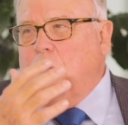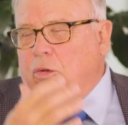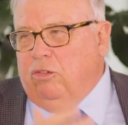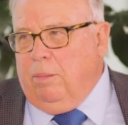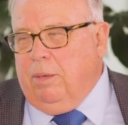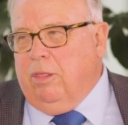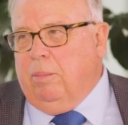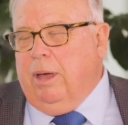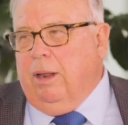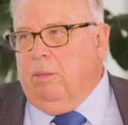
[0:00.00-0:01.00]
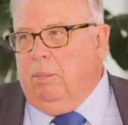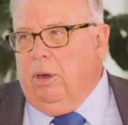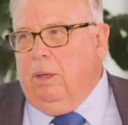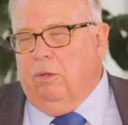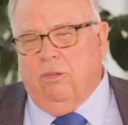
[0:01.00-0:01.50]
or some other part of the
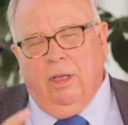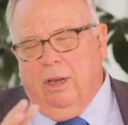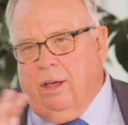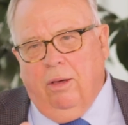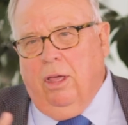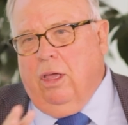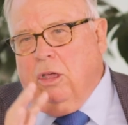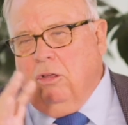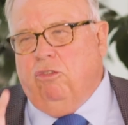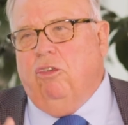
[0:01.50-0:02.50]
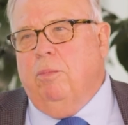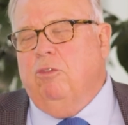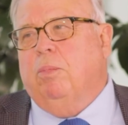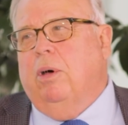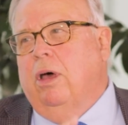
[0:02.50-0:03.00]
building. We're saying, no,
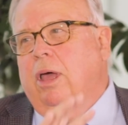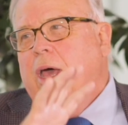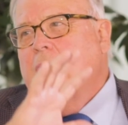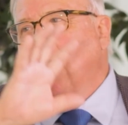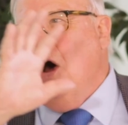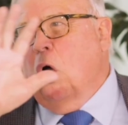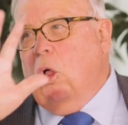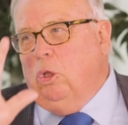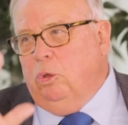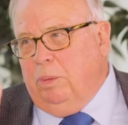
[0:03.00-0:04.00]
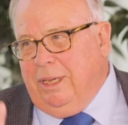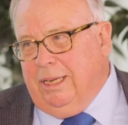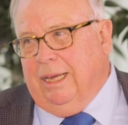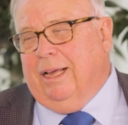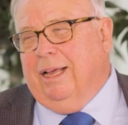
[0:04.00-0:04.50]
consumers buy a whole
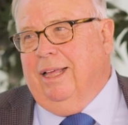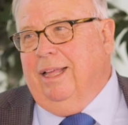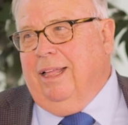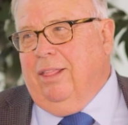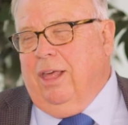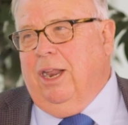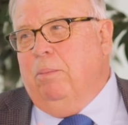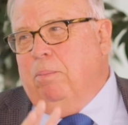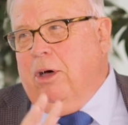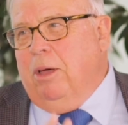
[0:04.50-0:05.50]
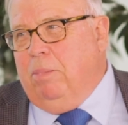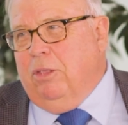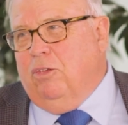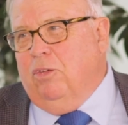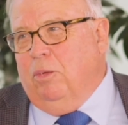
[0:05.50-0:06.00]
building. They don't buy
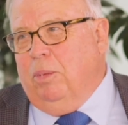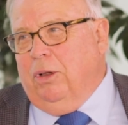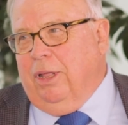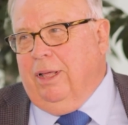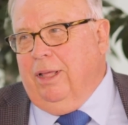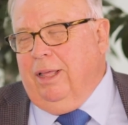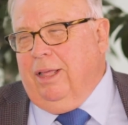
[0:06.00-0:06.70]
bits of a building.